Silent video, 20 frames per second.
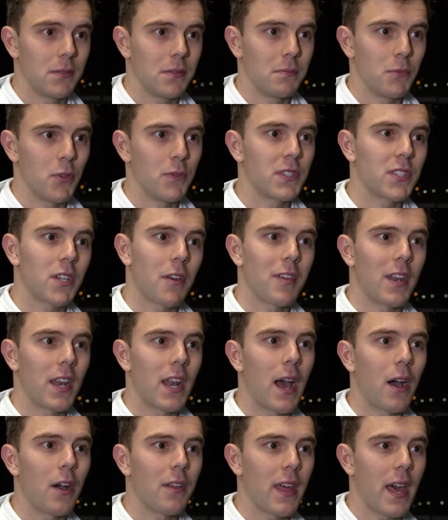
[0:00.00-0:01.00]
moving stuff in
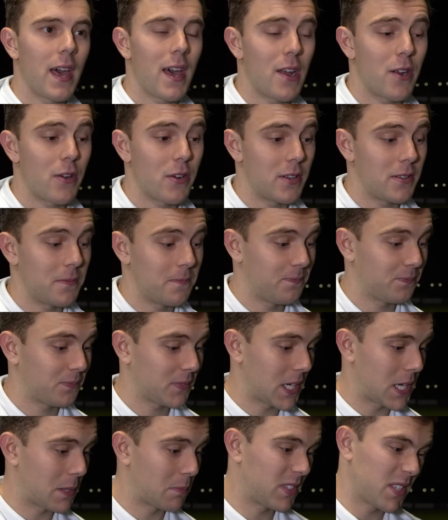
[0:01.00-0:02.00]
and out of there, and
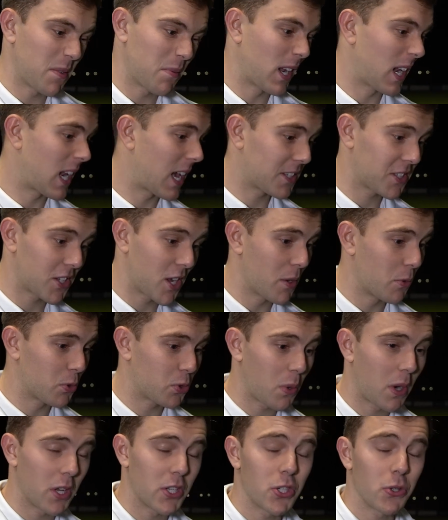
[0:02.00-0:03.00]
similar last night
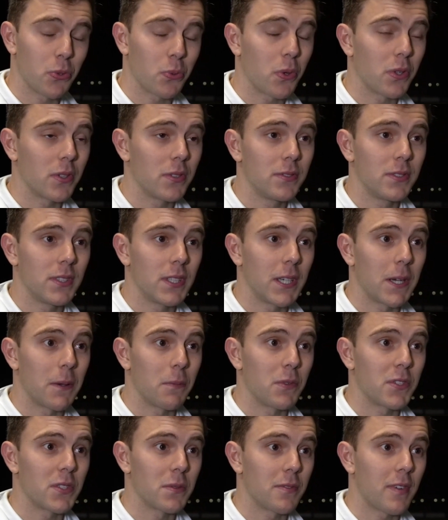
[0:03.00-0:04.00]
was quite a chilled one
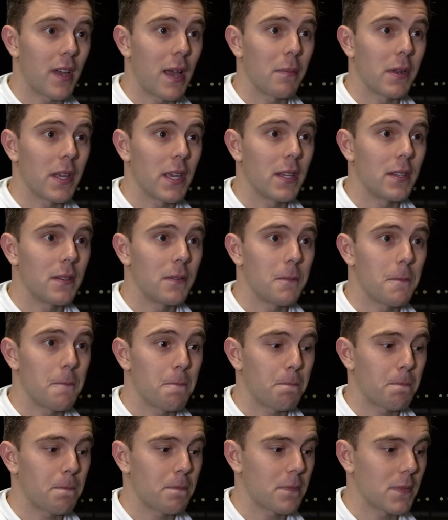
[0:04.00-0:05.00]
with some family, and
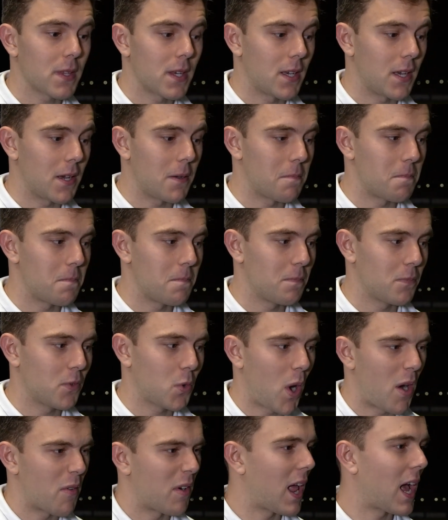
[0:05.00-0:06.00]

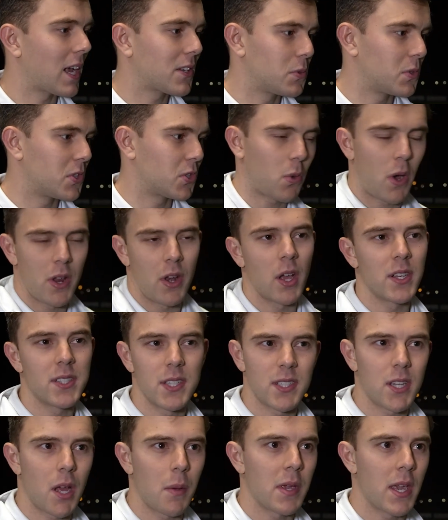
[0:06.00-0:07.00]
quite relaxed, which is quite
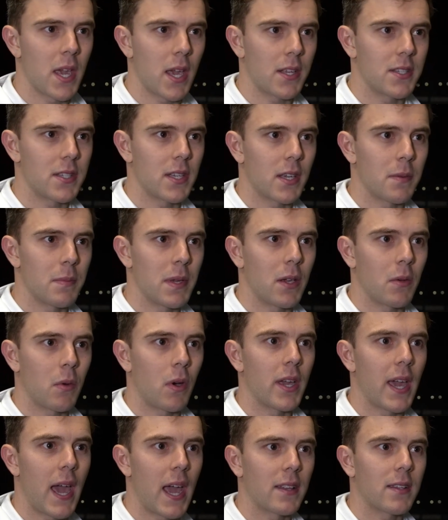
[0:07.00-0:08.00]
nice this time of year because it can be
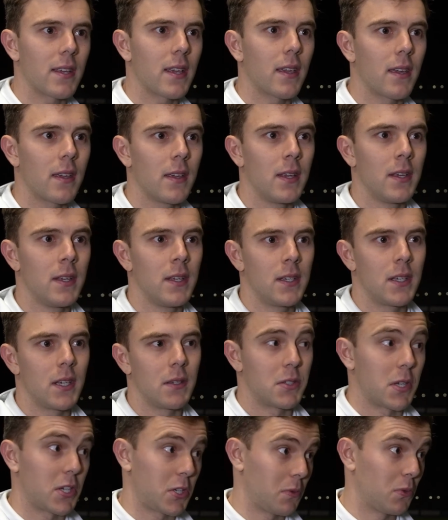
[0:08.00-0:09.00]
quite hectic,
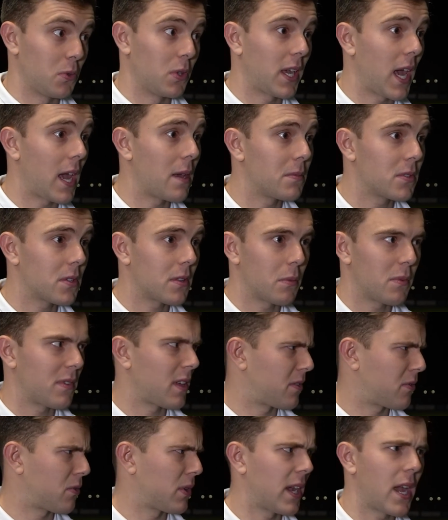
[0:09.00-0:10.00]
especially with all the games. I think
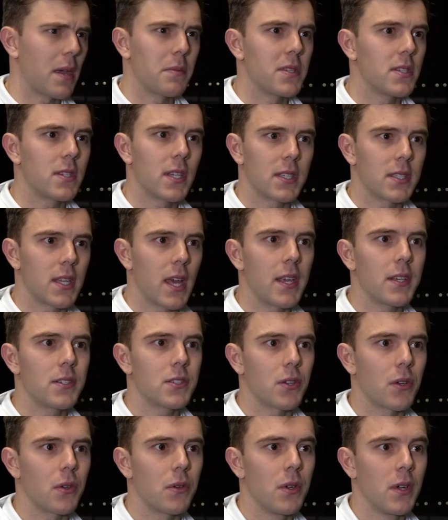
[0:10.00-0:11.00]
we've had 3 games in 6 days,
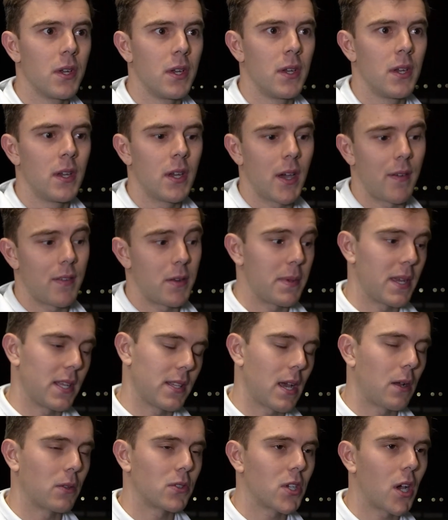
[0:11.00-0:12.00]
so having a bit
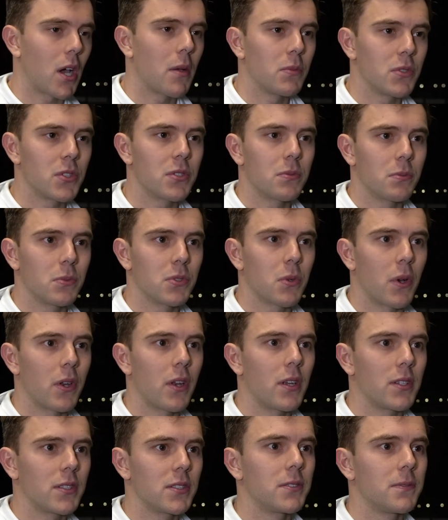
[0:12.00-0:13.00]
of downtime was
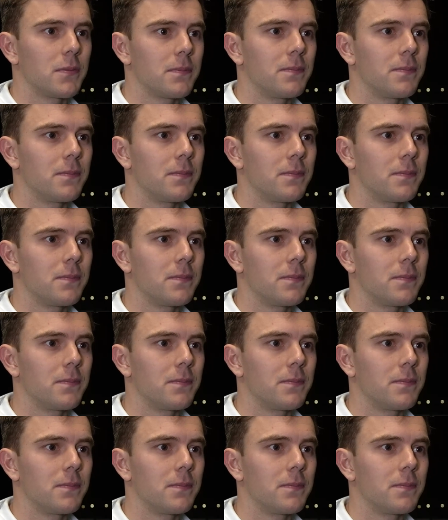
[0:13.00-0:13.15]
quite nice.